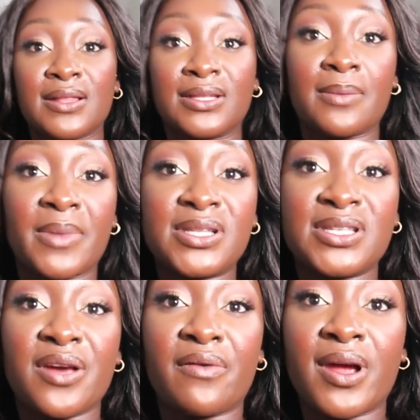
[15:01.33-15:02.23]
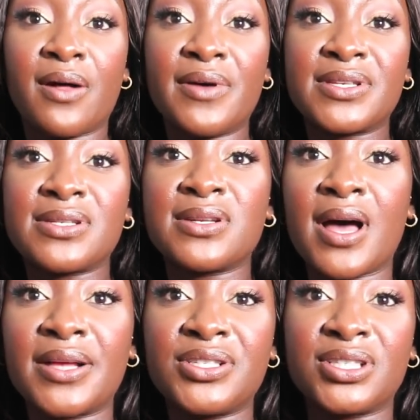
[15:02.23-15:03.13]
Like, the material is
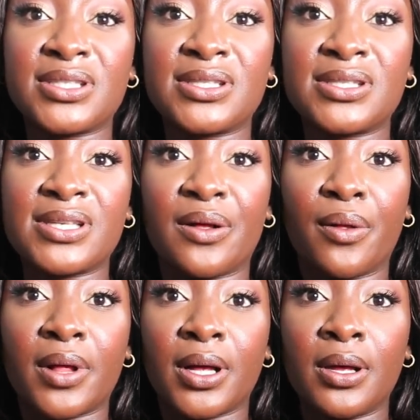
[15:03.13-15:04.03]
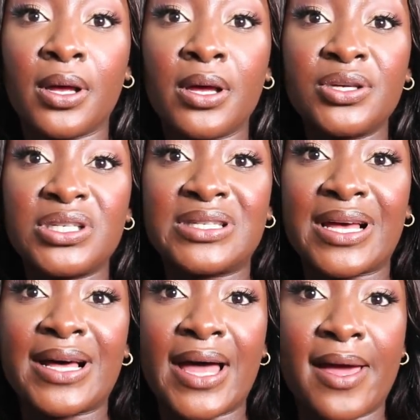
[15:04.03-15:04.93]
not just silk. She's
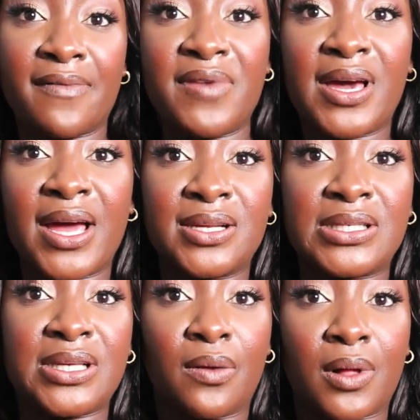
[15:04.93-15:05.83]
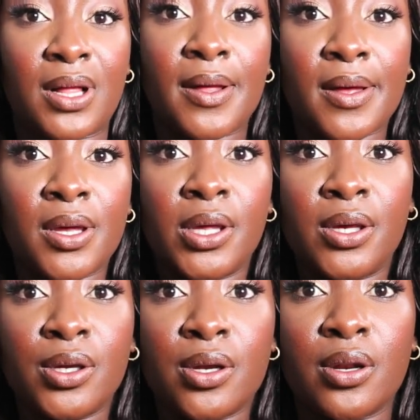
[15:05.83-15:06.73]
like a heavy kind of silk,
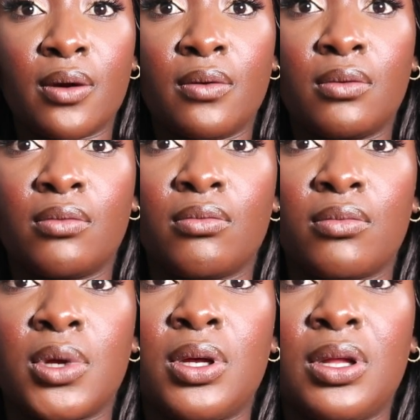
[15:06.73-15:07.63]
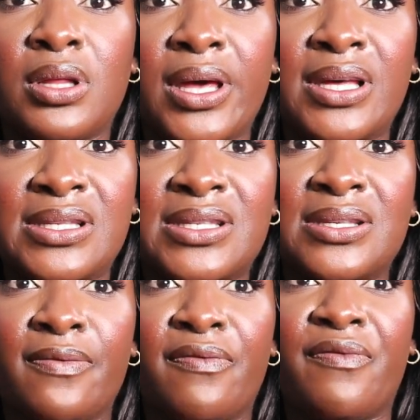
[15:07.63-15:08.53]
you know? like
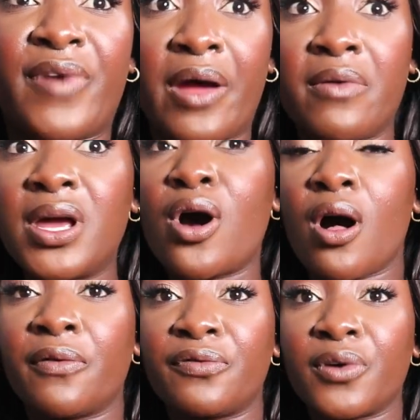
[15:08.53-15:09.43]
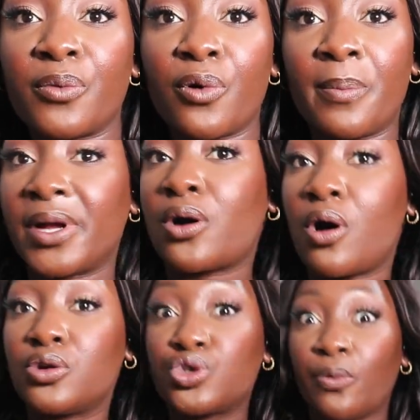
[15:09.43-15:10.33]
it's very comfortable but
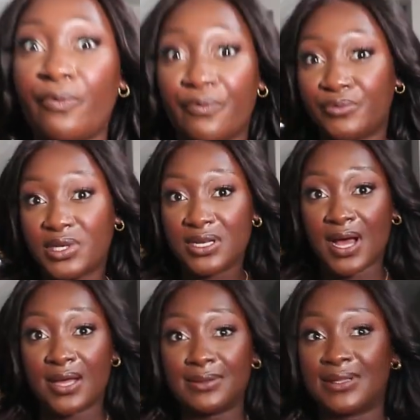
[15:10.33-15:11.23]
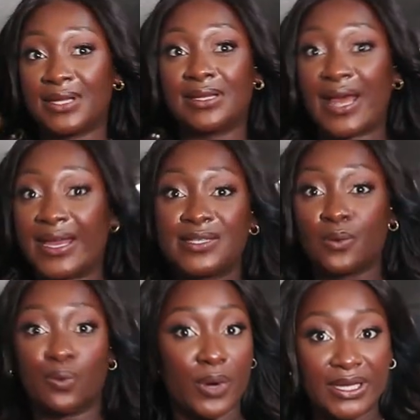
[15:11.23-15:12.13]
also not the
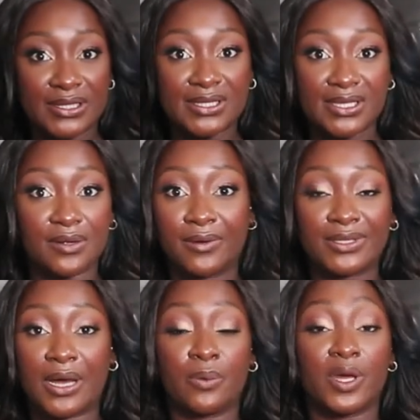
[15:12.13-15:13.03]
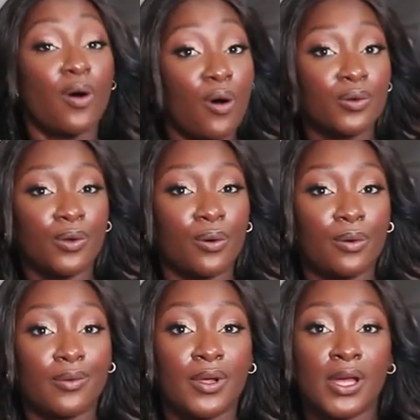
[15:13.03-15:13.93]
lightweight silk that we all
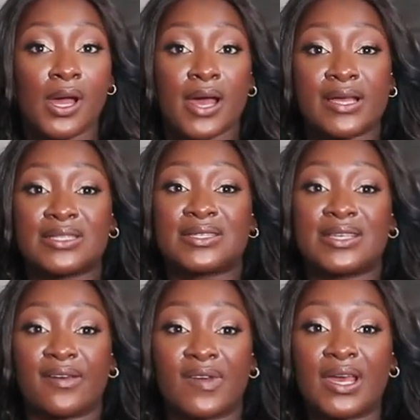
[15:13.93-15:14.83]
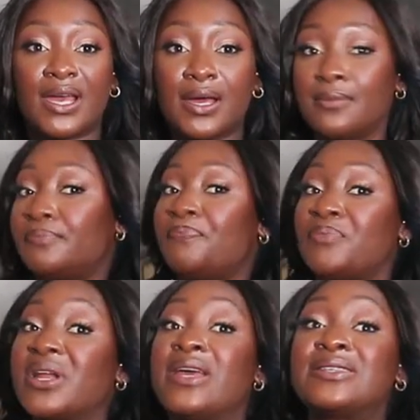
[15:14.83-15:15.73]
know it's giving
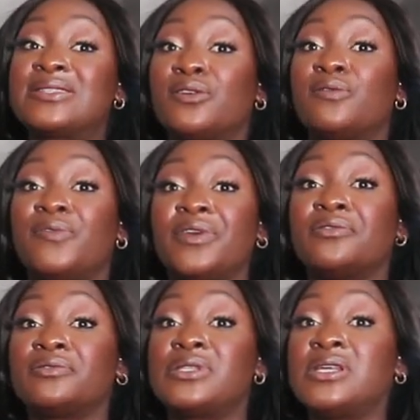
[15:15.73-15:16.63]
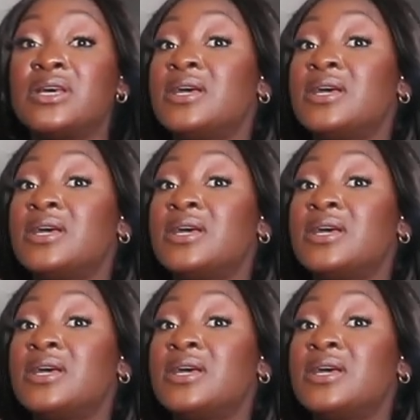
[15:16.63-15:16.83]
but it still feels